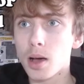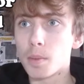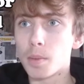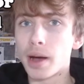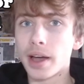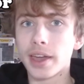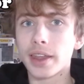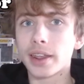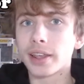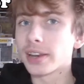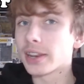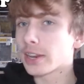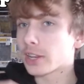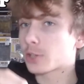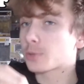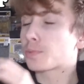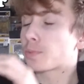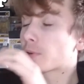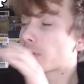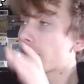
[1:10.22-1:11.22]
my
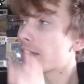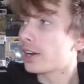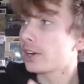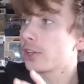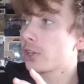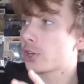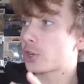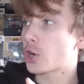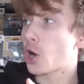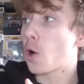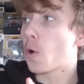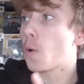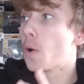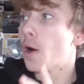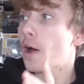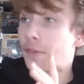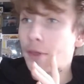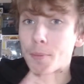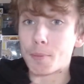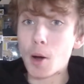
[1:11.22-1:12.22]
analytics clearly show
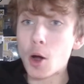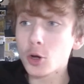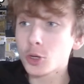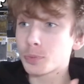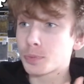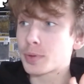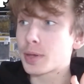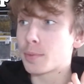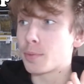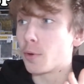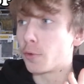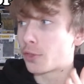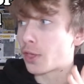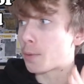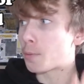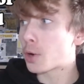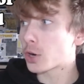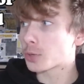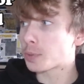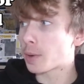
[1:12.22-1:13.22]
that most people
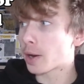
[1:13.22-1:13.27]
that watch my